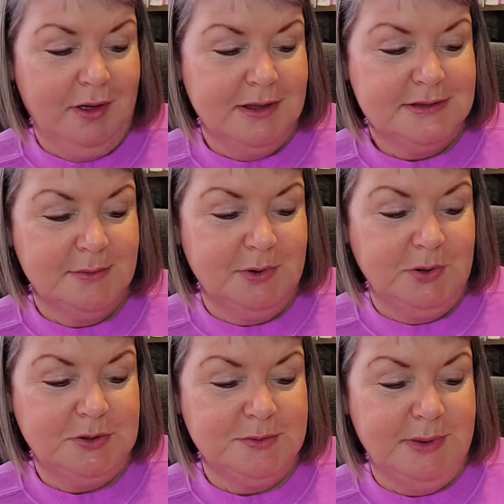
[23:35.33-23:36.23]
some are
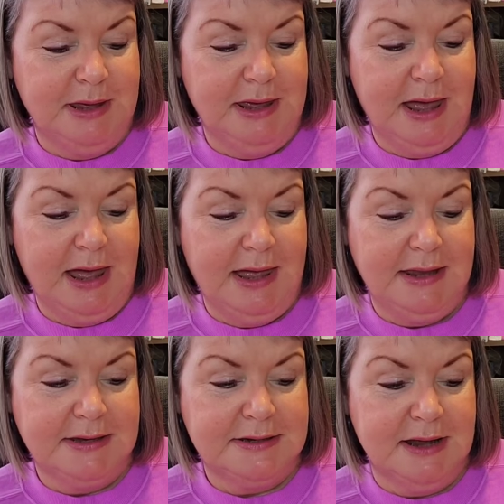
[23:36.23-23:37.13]
new to me,
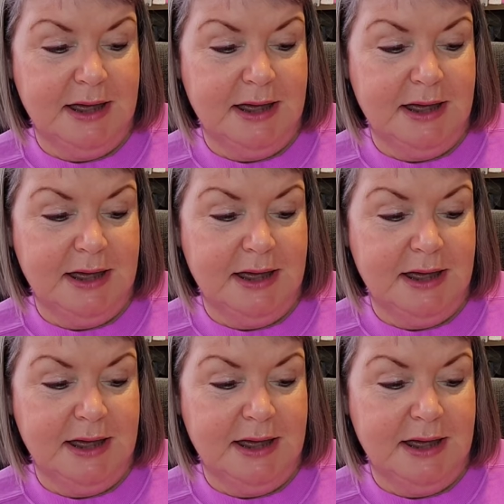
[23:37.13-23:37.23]
and